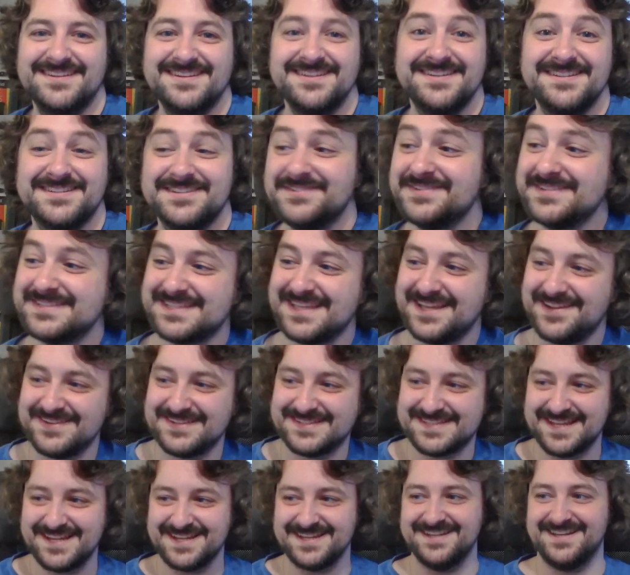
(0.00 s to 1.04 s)
she was there a
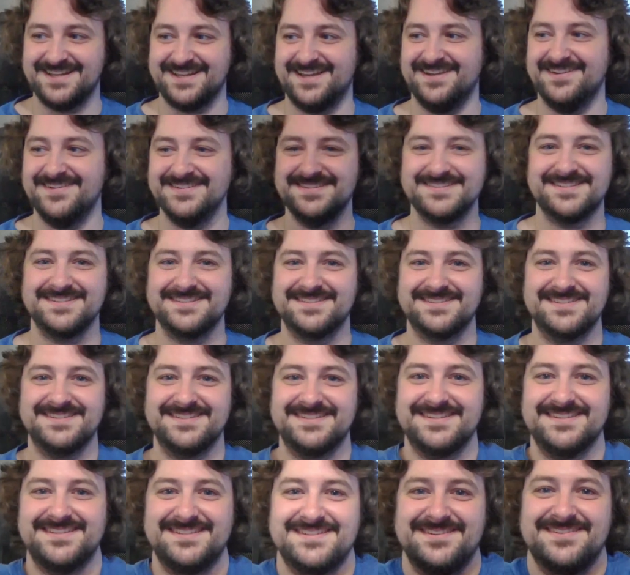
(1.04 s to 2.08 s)
second ago. She's
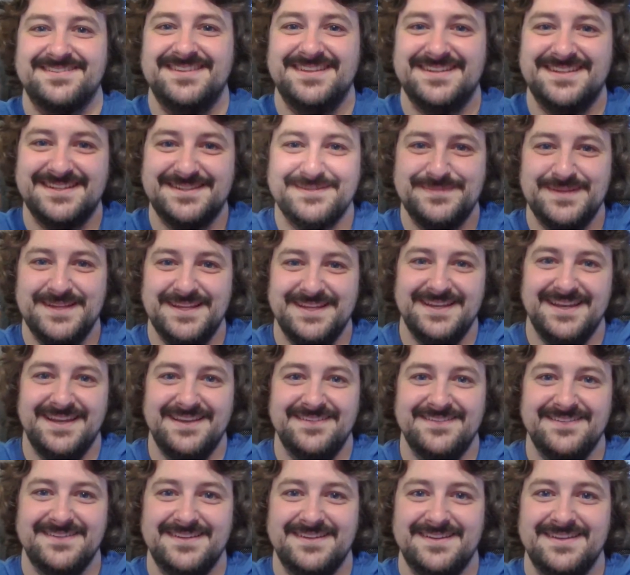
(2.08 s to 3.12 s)
she's totally disappeared
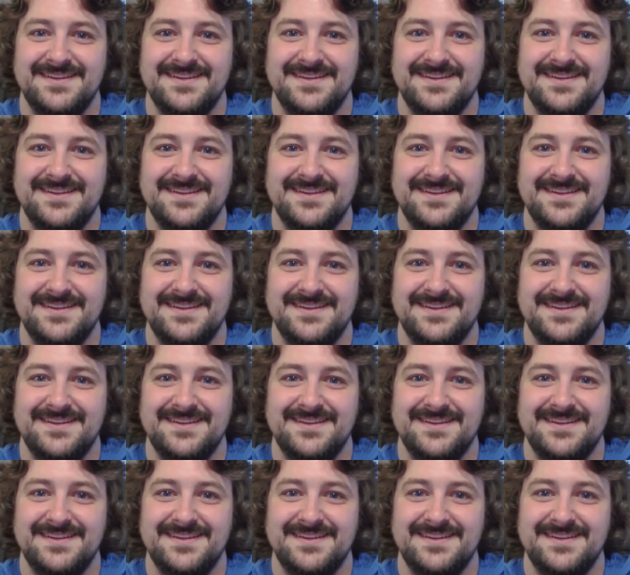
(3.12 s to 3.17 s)
now.